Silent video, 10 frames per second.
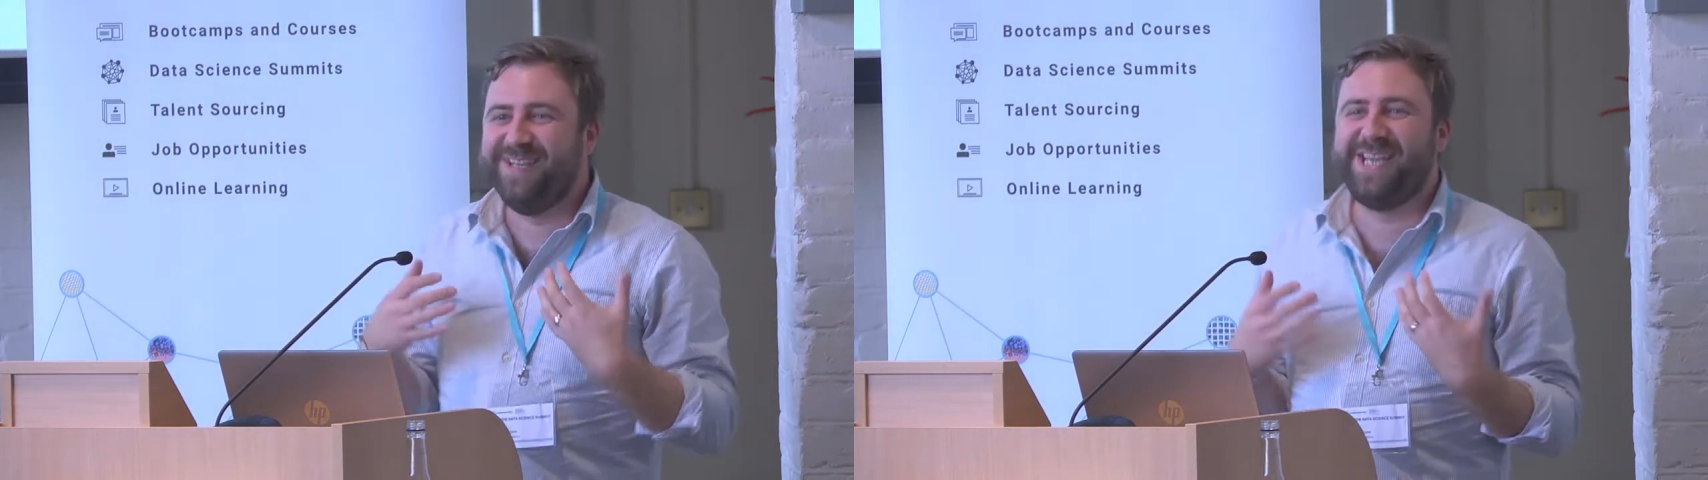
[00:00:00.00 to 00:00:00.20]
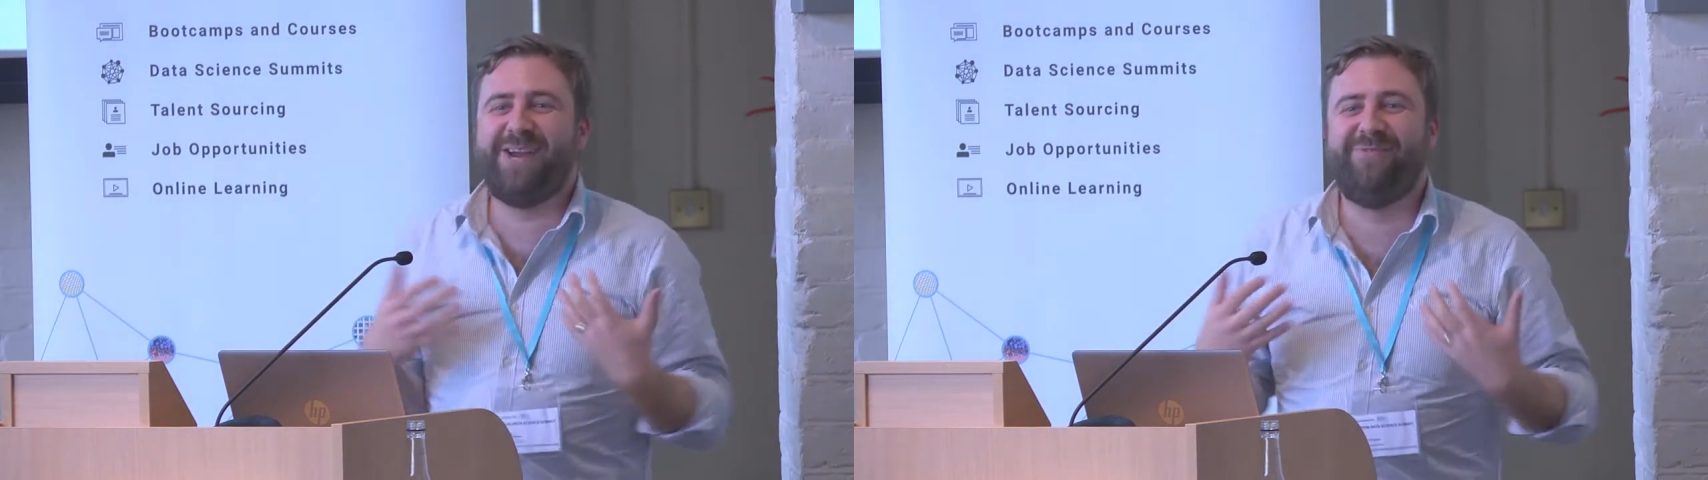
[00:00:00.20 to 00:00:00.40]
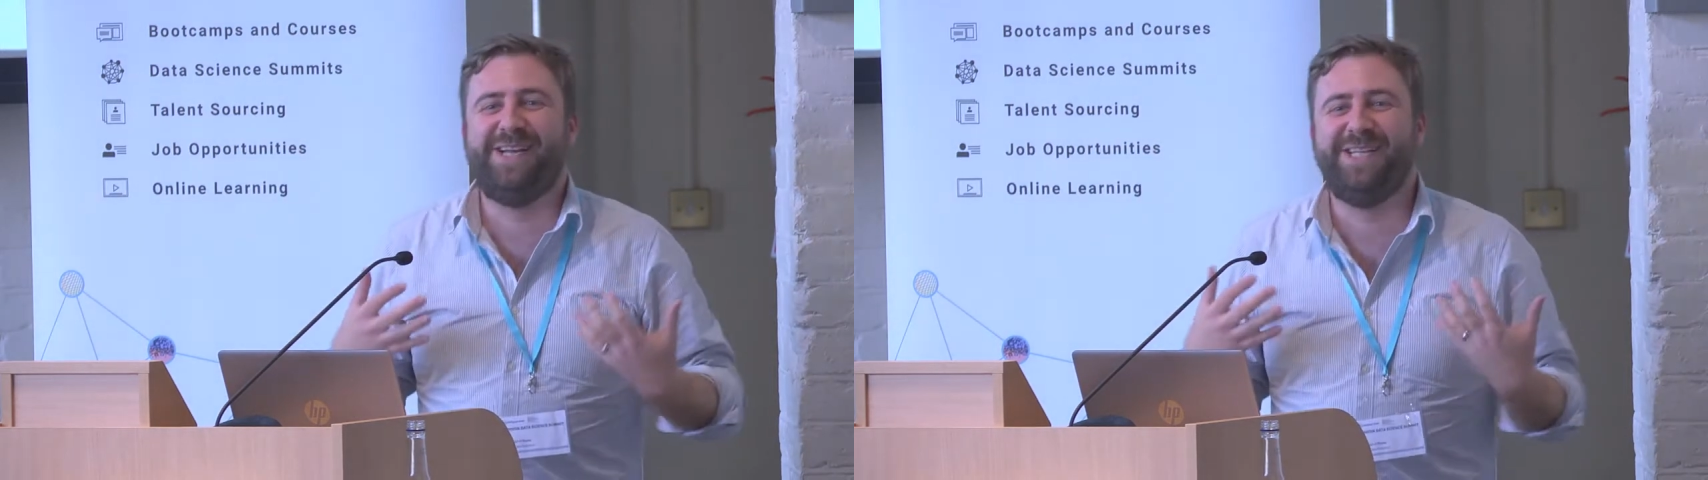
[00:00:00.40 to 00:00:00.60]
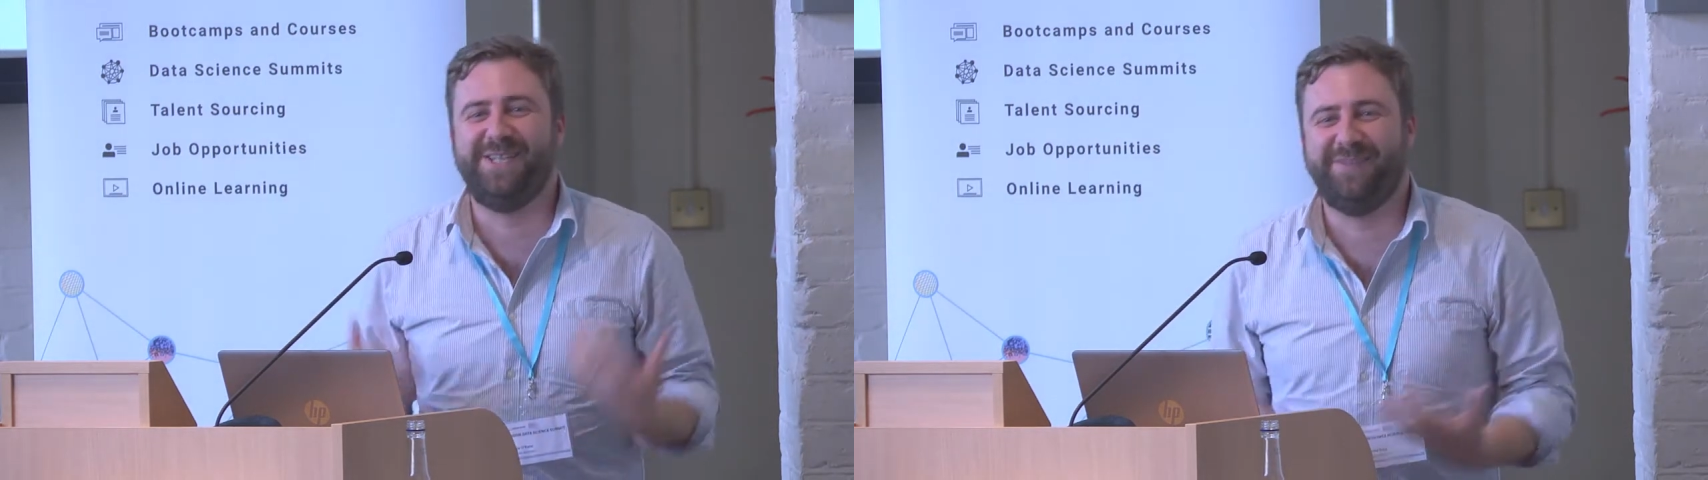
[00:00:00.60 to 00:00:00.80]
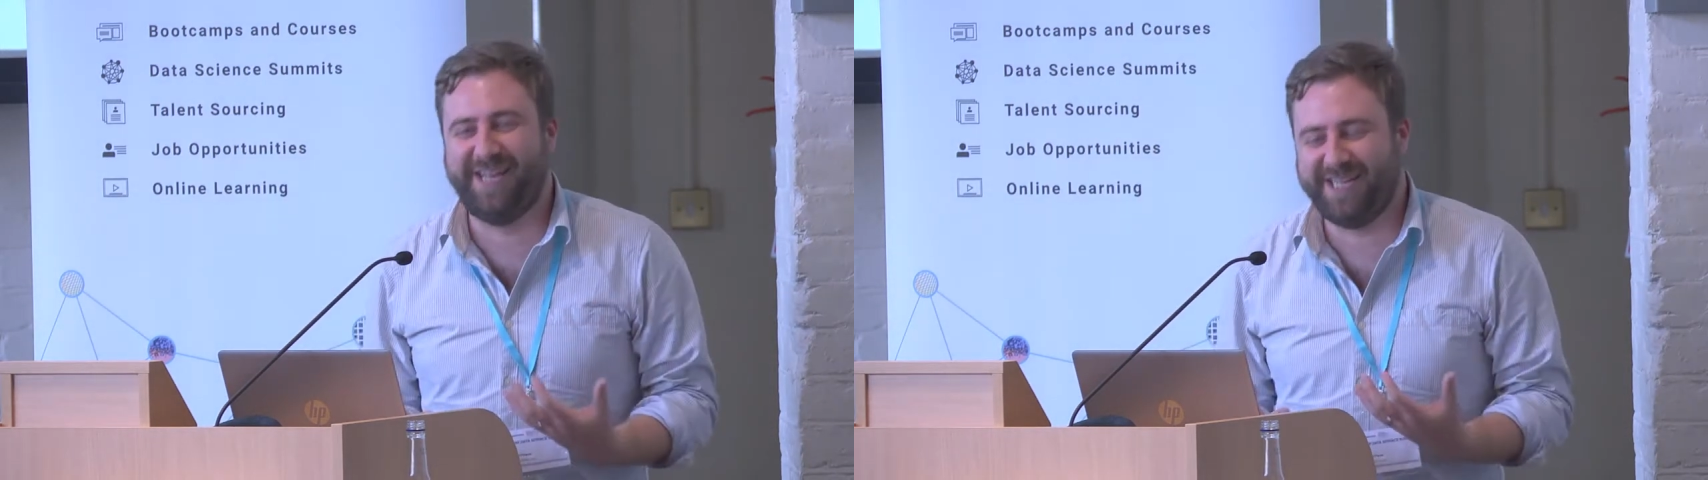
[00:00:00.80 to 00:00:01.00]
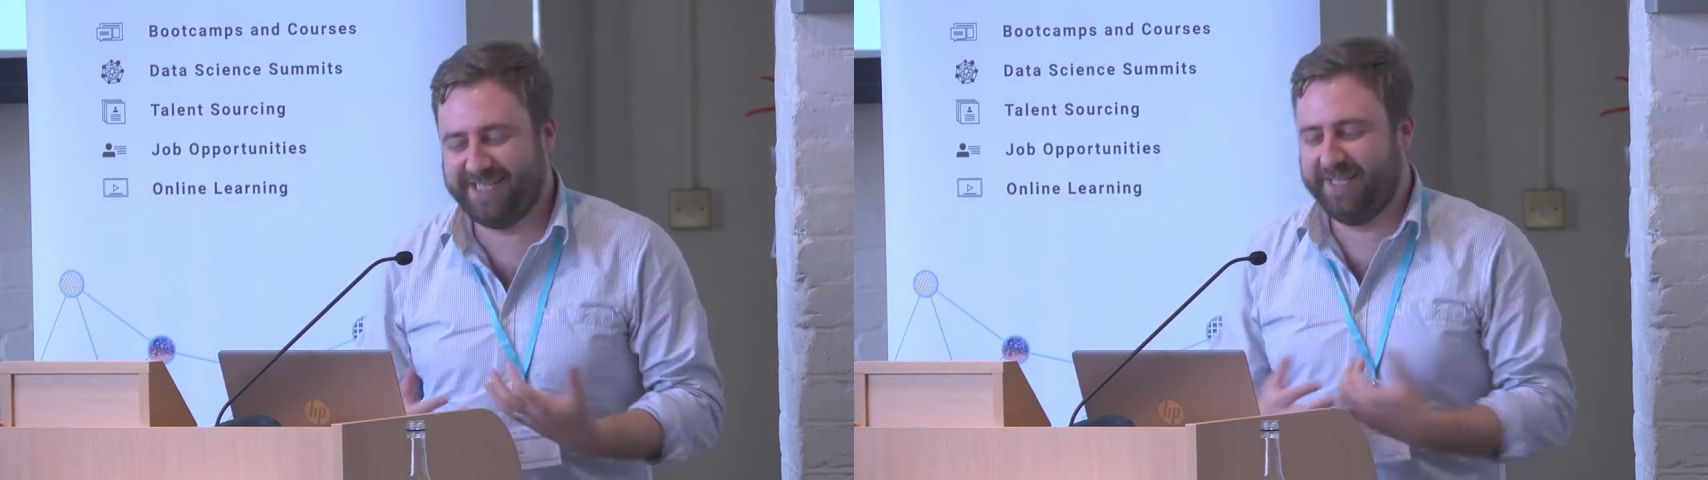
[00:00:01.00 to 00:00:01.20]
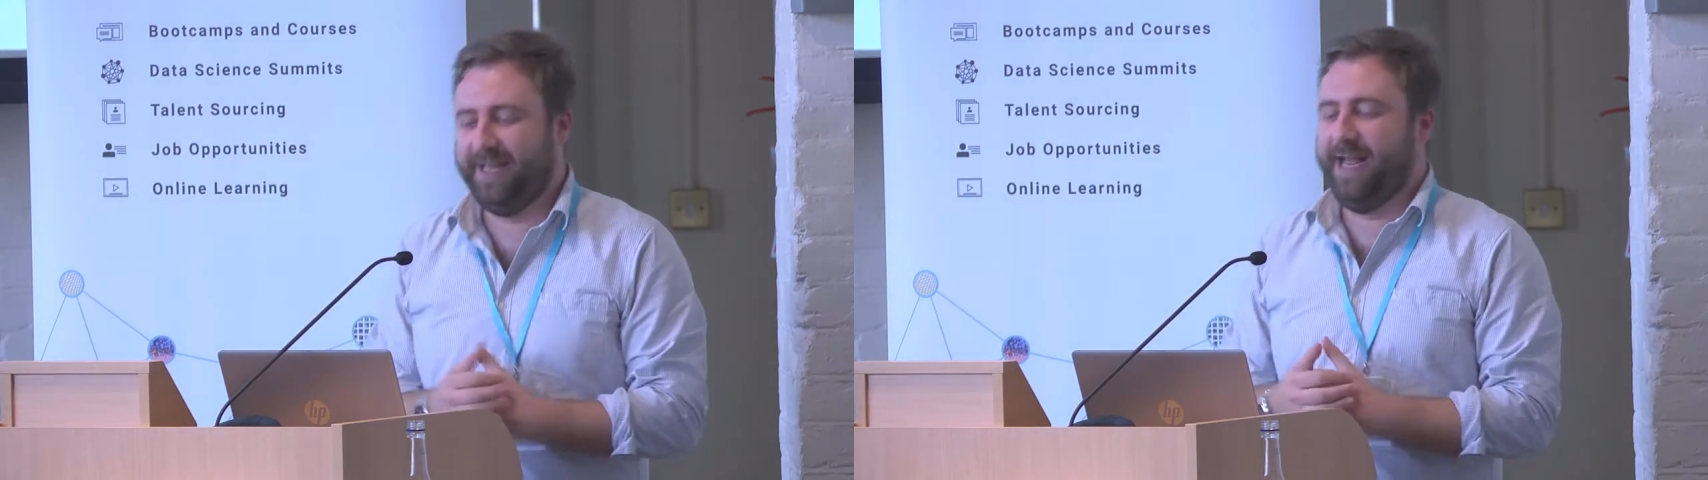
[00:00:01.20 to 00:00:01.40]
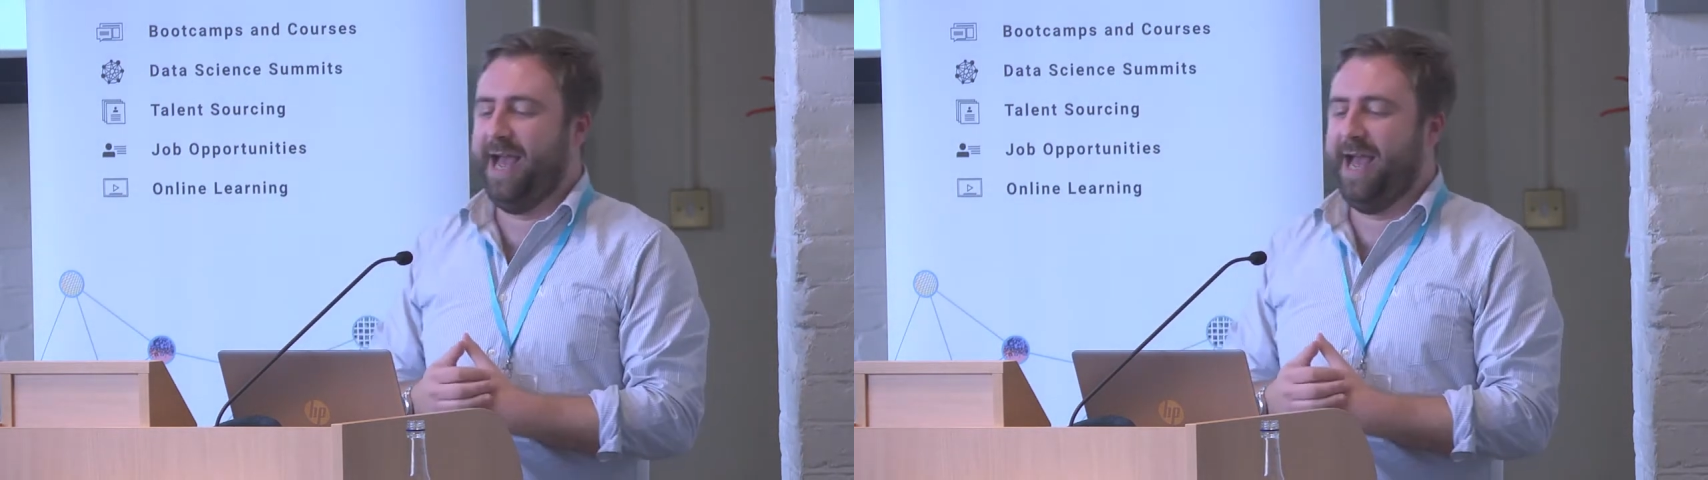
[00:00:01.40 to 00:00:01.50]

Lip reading: You can't really do that.